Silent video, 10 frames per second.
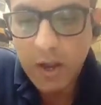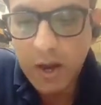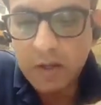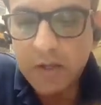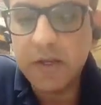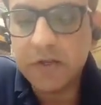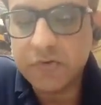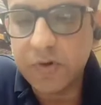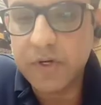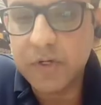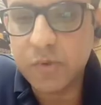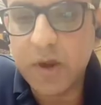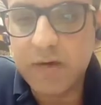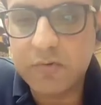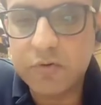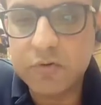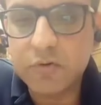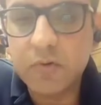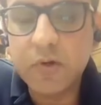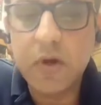and in history you have
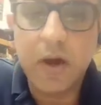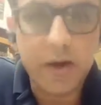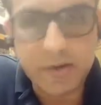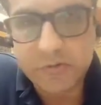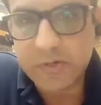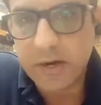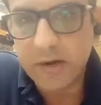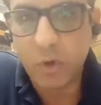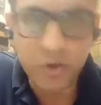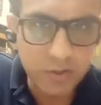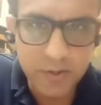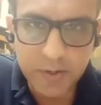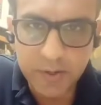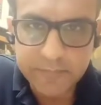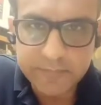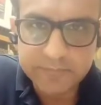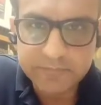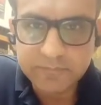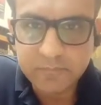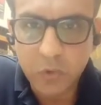to understand modern India.
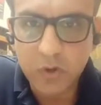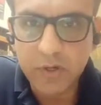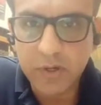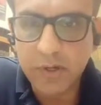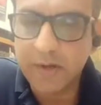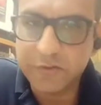Modern India